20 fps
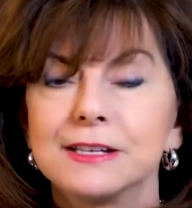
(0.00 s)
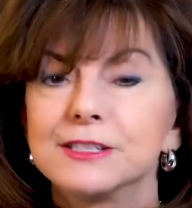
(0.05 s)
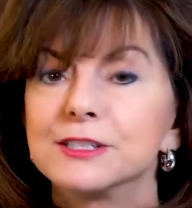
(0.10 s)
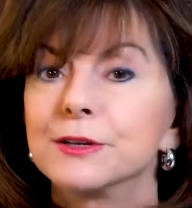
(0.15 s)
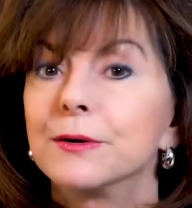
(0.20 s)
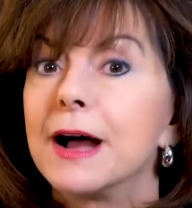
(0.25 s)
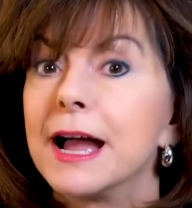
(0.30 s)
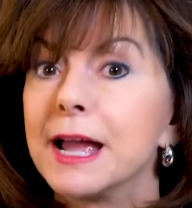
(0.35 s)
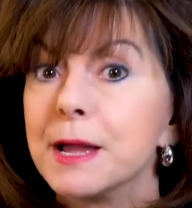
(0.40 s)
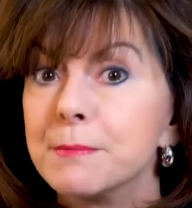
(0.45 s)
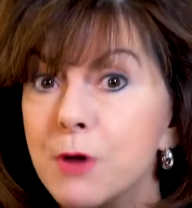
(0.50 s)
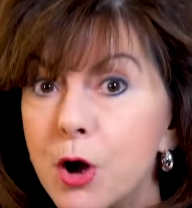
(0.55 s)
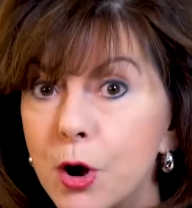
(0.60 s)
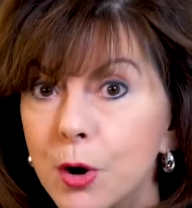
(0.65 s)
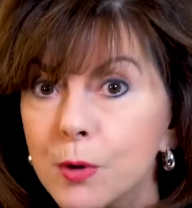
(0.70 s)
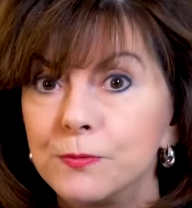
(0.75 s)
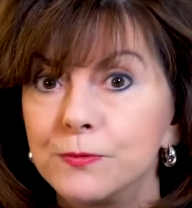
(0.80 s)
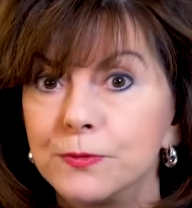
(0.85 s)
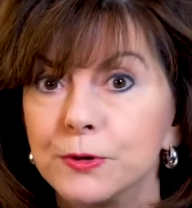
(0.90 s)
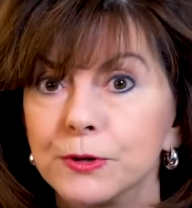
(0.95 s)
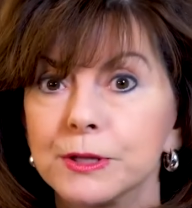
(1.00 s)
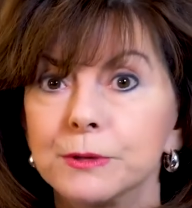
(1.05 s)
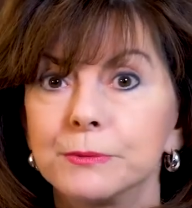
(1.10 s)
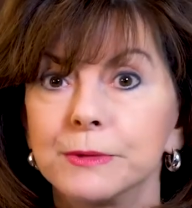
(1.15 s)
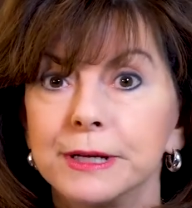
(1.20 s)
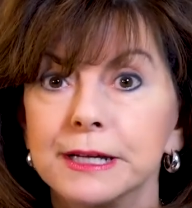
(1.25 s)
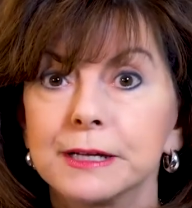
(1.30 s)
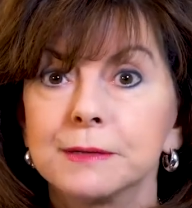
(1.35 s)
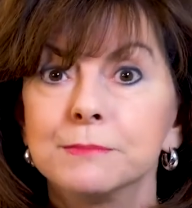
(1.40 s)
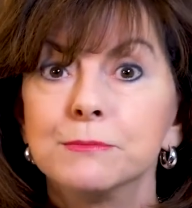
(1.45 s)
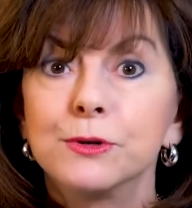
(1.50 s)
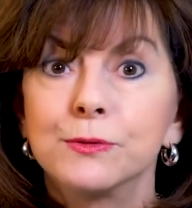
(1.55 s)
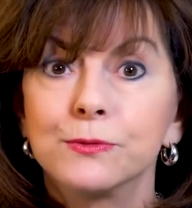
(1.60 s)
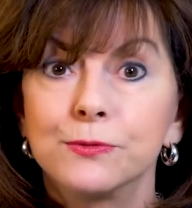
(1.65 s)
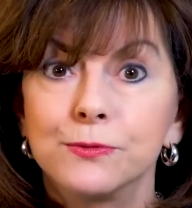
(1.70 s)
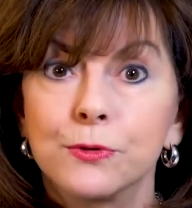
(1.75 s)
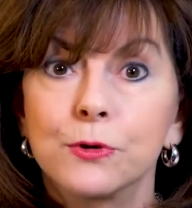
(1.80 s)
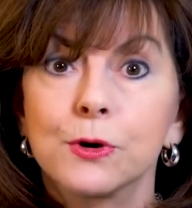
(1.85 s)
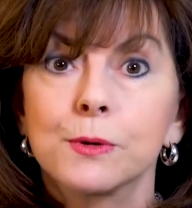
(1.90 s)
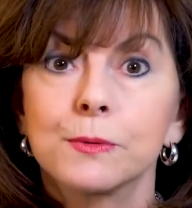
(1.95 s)
So I am hopeful that we can
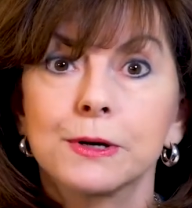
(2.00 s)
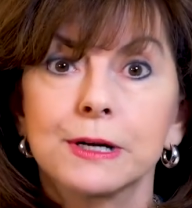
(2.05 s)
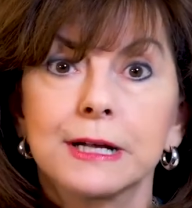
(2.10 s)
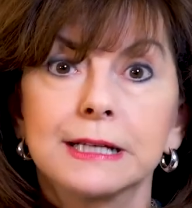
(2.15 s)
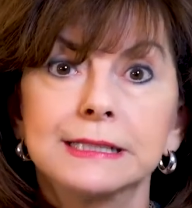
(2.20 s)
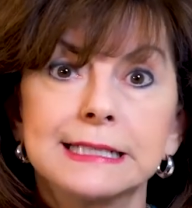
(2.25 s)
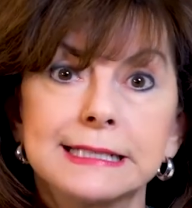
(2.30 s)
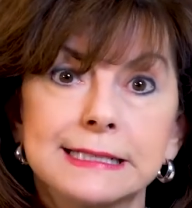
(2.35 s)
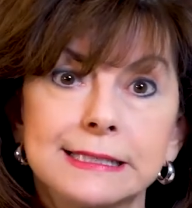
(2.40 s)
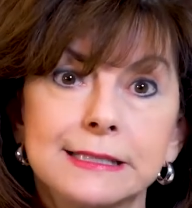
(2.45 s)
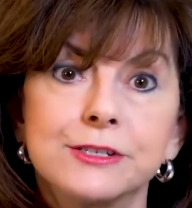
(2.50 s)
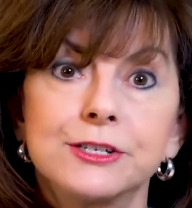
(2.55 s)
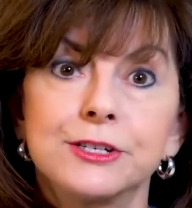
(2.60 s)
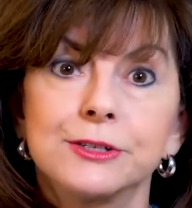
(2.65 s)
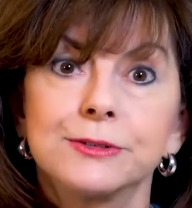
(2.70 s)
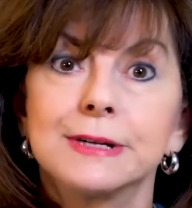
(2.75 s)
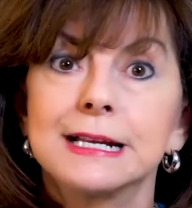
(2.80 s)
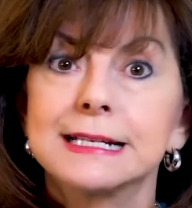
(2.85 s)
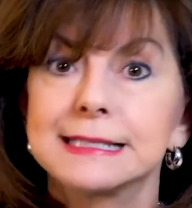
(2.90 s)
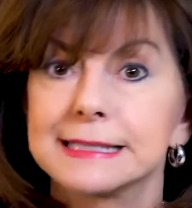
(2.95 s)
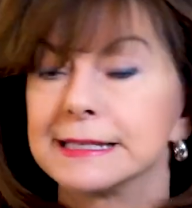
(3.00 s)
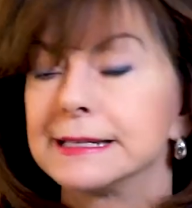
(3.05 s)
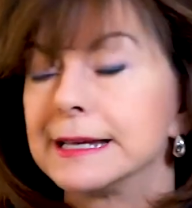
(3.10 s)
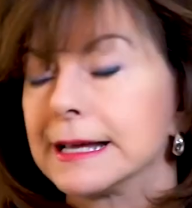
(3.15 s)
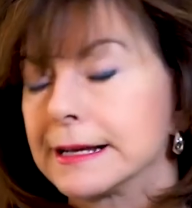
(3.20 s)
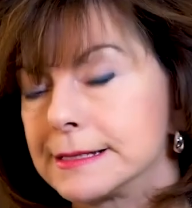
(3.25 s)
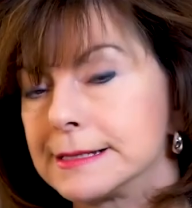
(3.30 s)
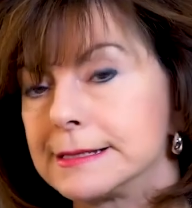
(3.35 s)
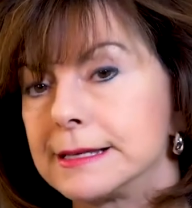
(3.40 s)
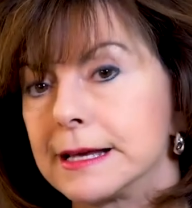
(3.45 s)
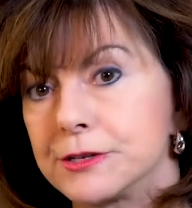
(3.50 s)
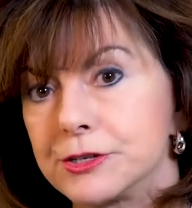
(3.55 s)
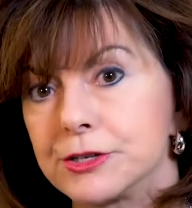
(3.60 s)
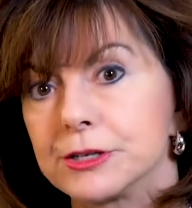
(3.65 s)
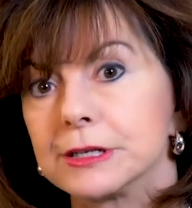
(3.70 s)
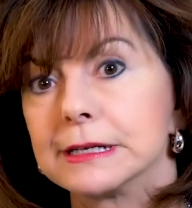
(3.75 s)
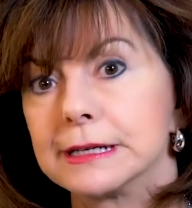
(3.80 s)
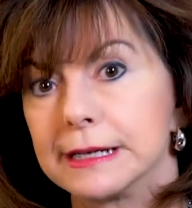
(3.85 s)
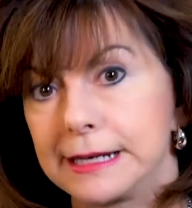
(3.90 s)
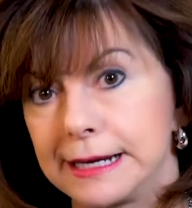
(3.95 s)
move forward on this issue as the next
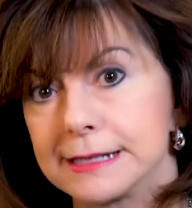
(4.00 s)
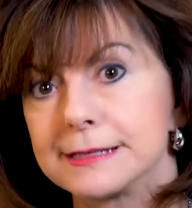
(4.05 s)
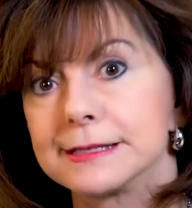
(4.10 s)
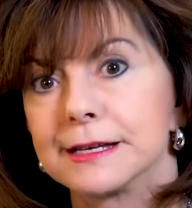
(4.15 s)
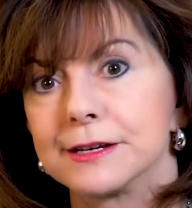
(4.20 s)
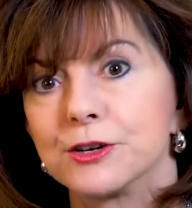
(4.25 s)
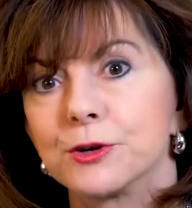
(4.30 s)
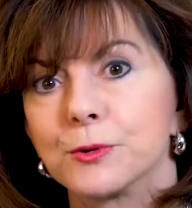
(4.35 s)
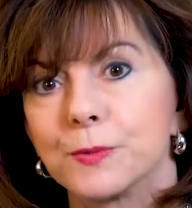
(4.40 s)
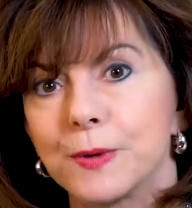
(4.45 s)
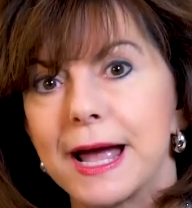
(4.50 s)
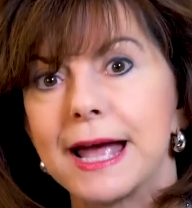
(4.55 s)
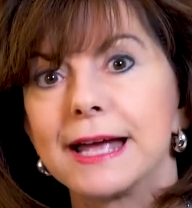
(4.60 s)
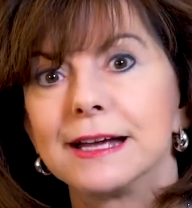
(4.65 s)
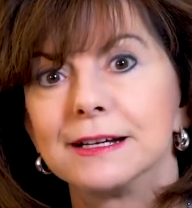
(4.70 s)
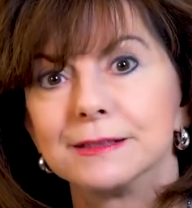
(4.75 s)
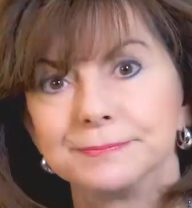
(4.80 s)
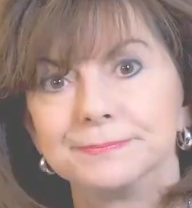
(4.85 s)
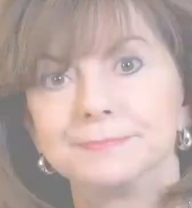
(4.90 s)
session gets underway.